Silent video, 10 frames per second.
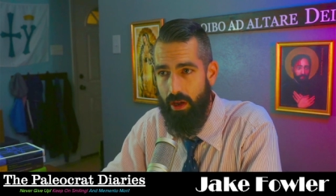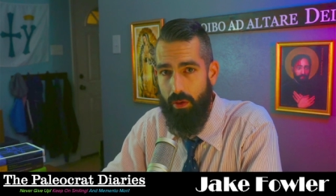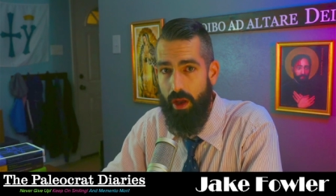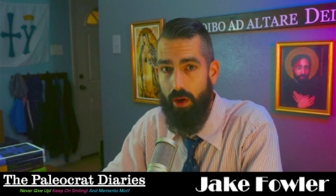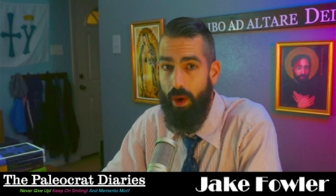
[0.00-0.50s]

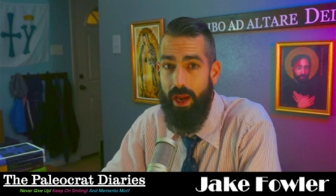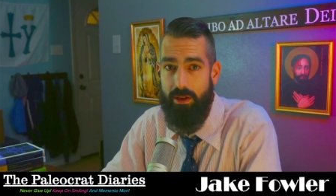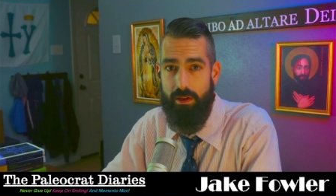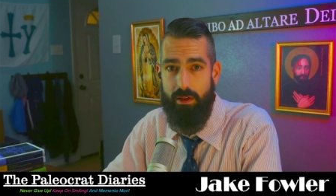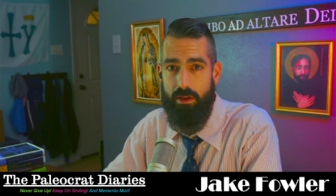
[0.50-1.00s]
Okay, great.
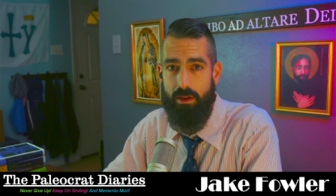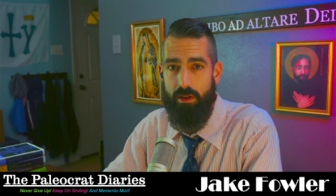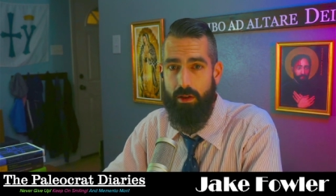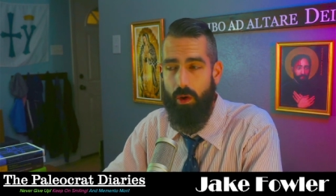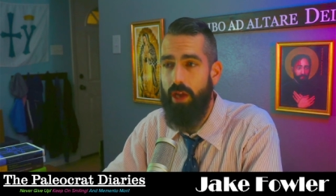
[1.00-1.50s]

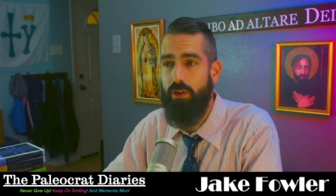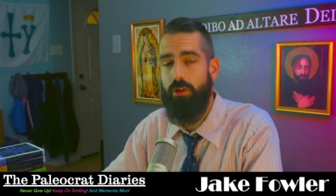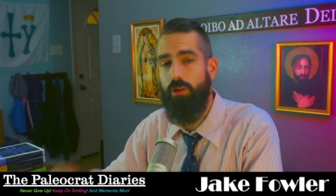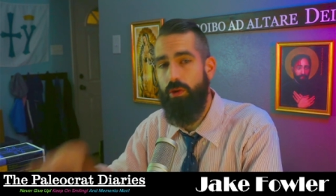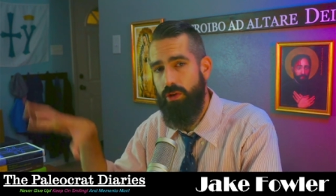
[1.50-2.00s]
Great,
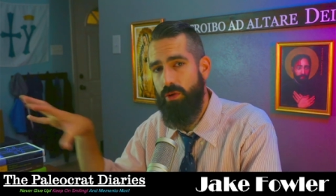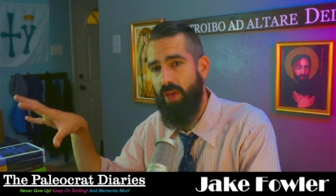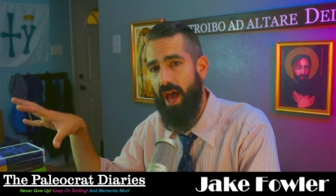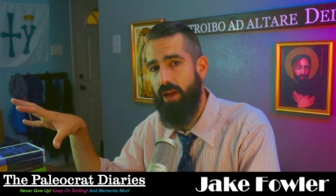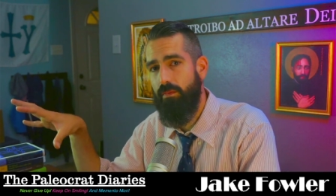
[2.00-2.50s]
you do
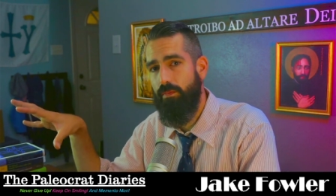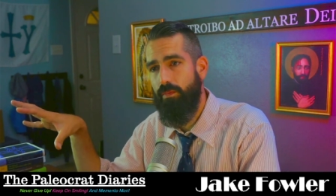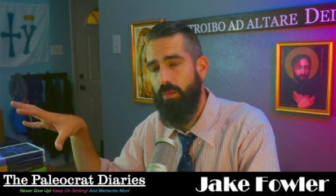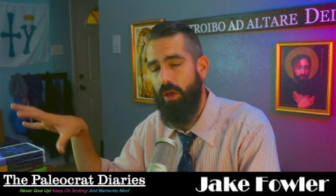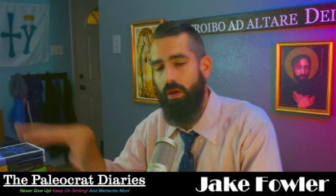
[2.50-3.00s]
that,
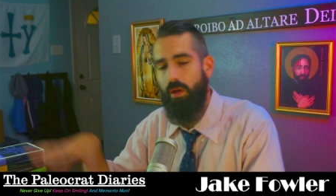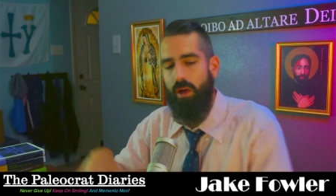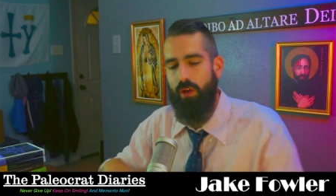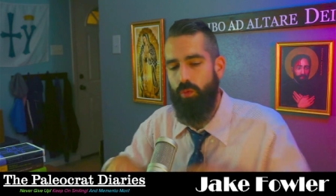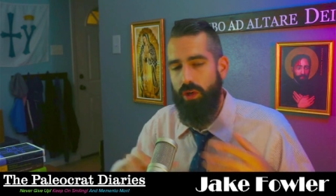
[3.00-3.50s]

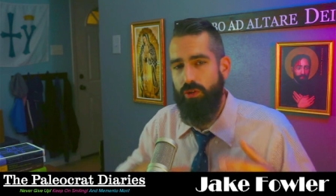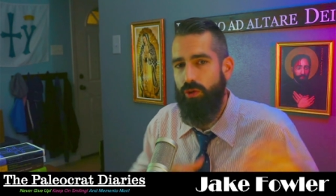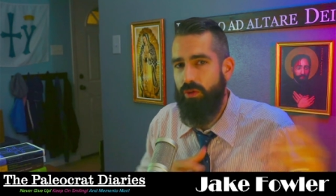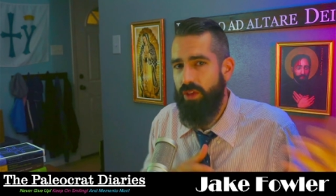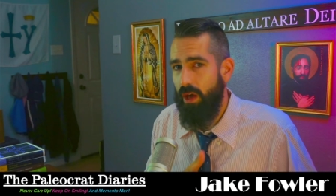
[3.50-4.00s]
and we'll
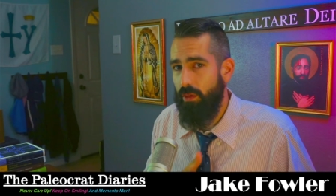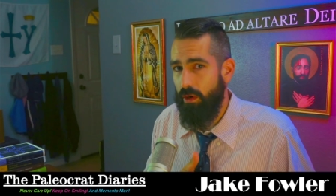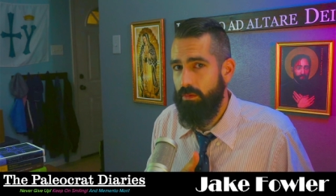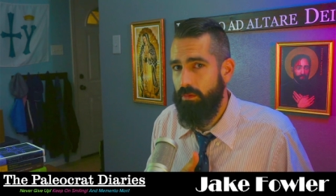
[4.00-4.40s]
do the other.